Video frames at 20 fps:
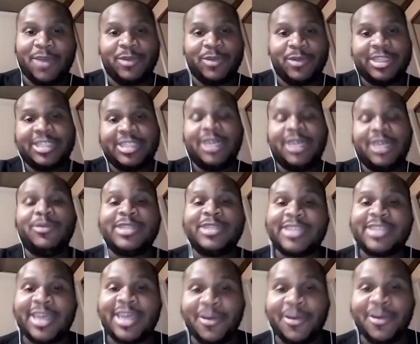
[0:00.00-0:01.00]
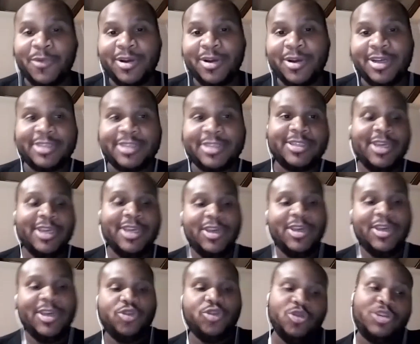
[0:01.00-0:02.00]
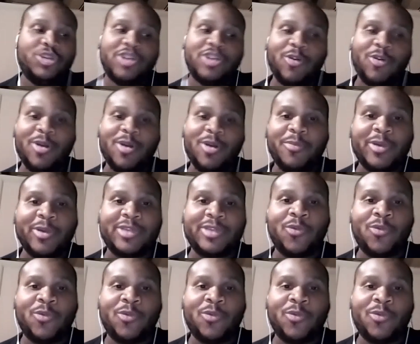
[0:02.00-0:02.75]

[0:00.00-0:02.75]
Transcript: What she was saying was you show up with the